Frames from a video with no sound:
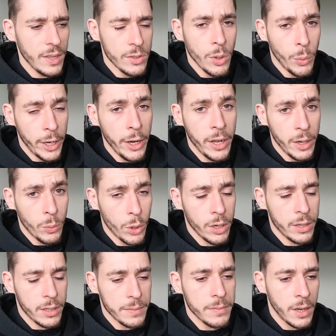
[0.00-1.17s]
so what are you going to
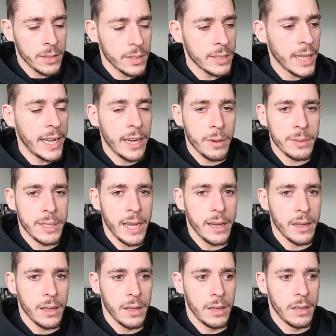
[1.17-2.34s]
work on the side and i was
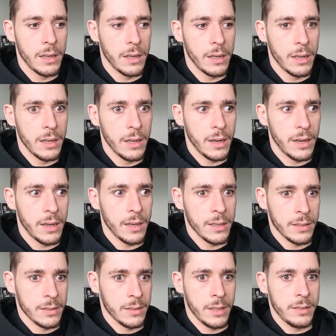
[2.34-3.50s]
like uh,
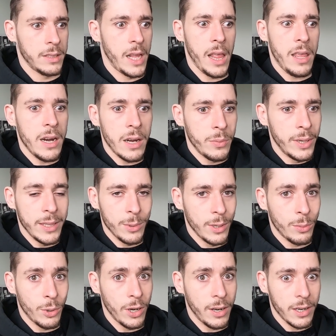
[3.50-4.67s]
there's nothing i really want
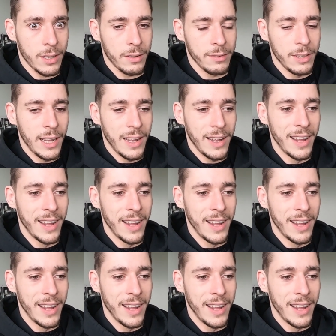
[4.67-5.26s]
to work on